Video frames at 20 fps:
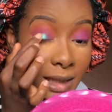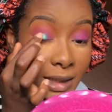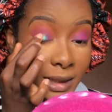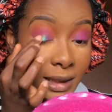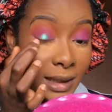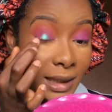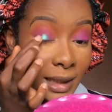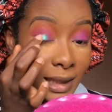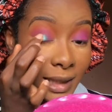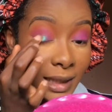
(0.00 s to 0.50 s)

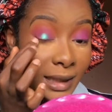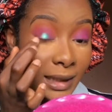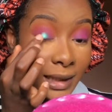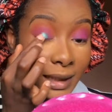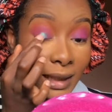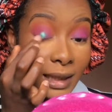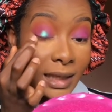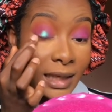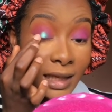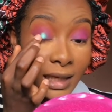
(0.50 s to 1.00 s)

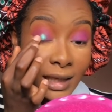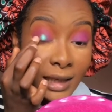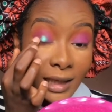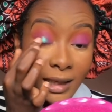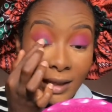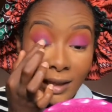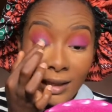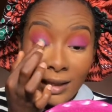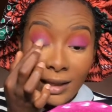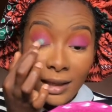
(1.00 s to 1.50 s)
like
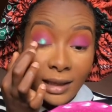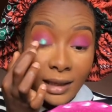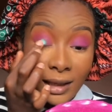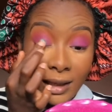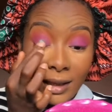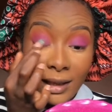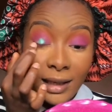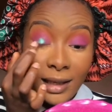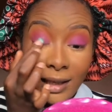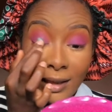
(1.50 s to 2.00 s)
a,
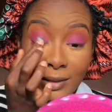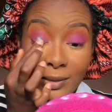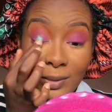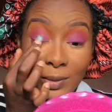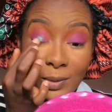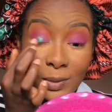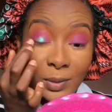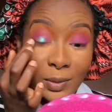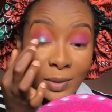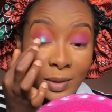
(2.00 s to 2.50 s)
I
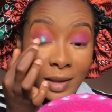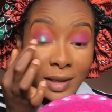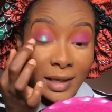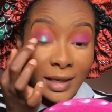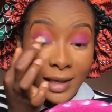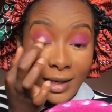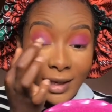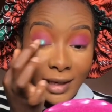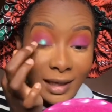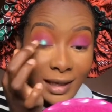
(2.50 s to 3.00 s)
don't know,
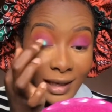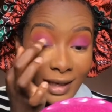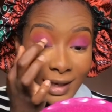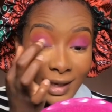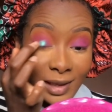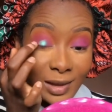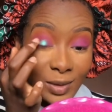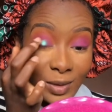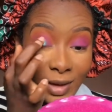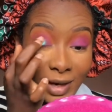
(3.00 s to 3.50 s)

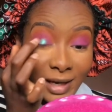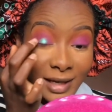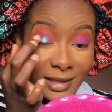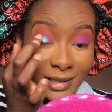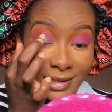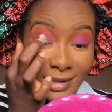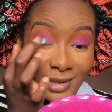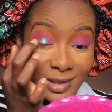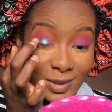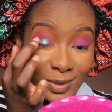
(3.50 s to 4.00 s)
halo eye
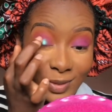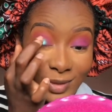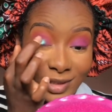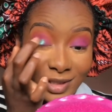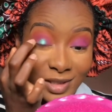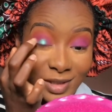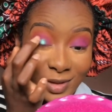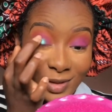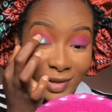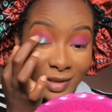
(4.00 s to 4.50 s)

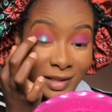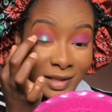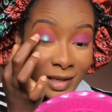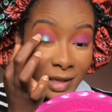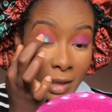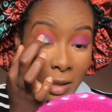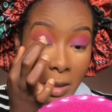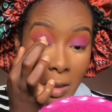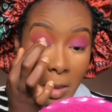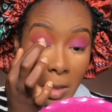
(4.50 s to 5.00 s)
situation,
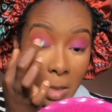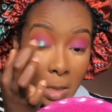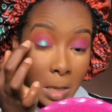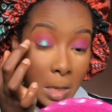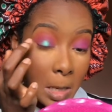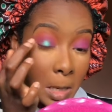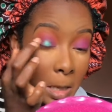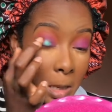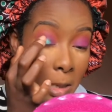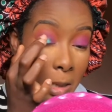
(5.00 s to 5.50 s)

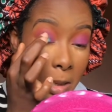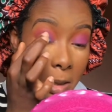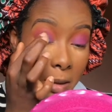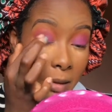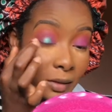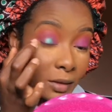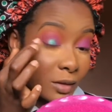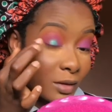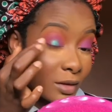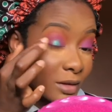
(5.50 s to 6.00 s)

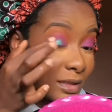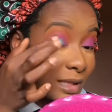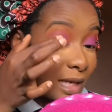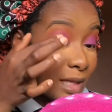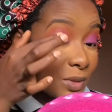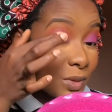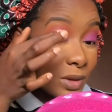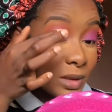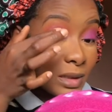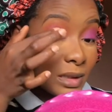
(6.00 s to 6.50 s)
because
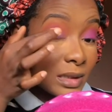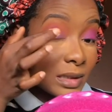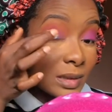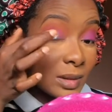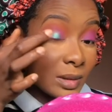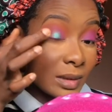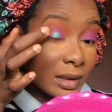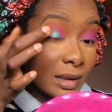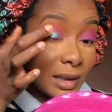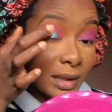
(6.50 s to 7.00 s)
that's what this is
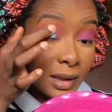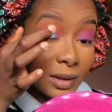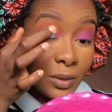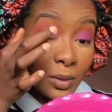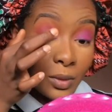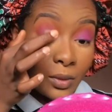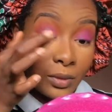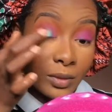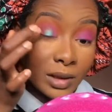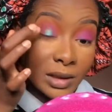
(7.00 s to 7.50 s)
looking like
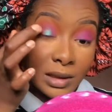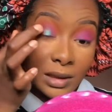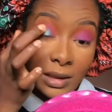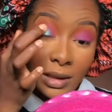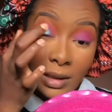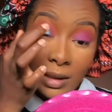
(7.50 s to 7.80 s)
already.